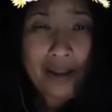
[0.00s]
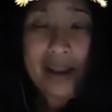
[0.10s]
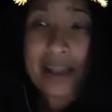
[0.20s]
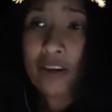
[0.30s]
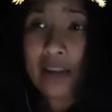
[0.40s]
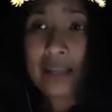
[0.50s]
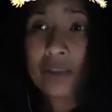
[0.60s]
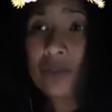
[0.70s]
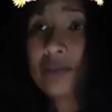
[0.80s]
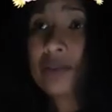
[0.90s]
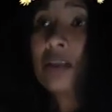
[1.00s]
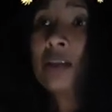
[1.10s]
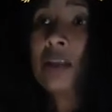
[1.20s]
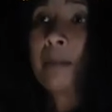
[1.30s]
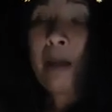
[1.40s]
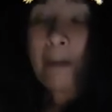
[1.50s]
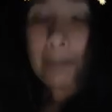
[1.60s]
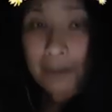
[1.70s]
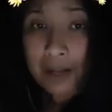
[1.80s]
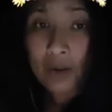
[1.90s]
I don't like those. The
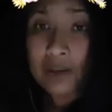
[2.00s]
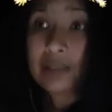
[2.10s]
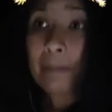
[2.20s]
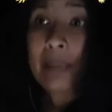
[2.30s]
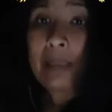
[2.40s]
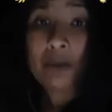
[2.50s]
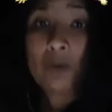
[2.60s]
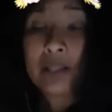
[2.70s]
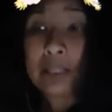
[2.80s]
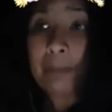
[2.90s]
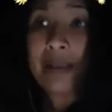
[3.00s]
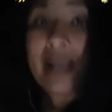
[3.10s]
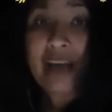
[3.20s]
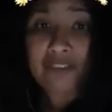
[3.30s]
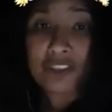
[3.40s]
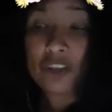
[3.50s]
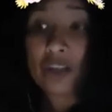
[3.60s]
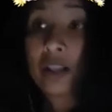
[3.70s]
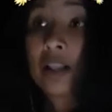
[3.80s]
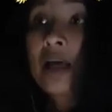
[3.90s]
boppy pillow is the baby one, the big half a
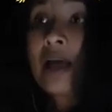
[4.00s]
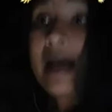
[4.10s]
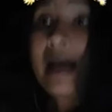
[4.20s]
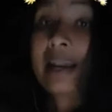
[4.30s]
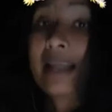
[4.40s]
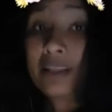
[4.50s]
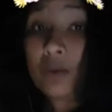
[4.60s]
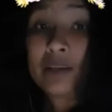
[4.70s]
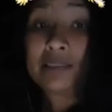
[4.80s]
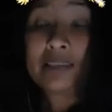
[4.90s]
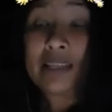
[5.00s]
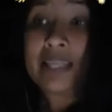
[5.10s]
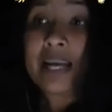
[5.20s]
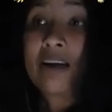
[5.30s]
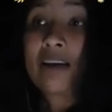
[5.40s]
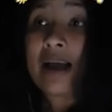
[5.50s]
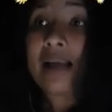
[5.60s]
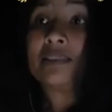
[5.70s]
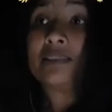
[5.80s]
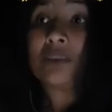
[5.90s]
circle. I like the ones in the DR,
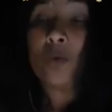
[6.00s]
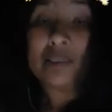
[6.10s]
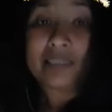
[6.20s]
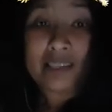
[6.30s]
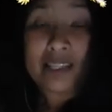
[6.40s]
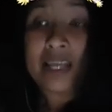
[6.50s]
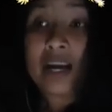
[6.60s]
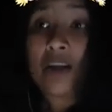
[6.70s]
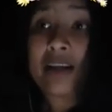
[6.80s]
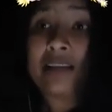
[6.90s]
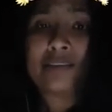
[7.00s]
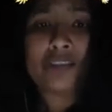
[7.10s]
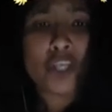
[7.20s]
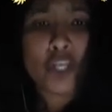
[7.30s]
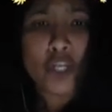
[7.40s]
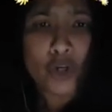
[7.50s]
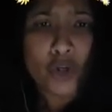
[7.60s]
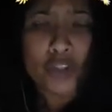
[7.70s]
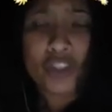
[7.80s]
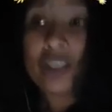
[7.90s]
guys, because the ones in the DR is
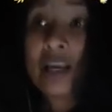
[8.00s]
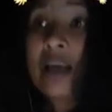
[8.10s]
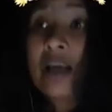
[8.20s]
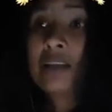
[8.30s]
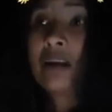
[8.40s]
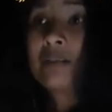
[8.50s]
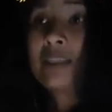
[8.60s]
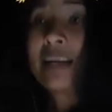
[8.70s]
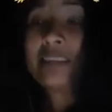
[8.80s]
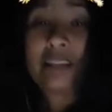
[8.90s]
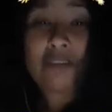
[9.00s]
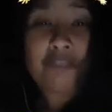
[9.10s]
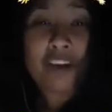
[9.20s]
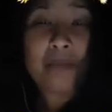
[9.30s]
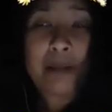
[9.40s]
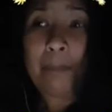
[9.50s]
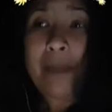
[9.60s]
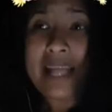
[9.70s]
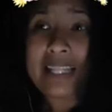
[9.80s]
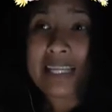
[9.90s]
huge. They're nice and firm and
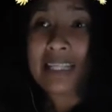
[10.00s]
padded.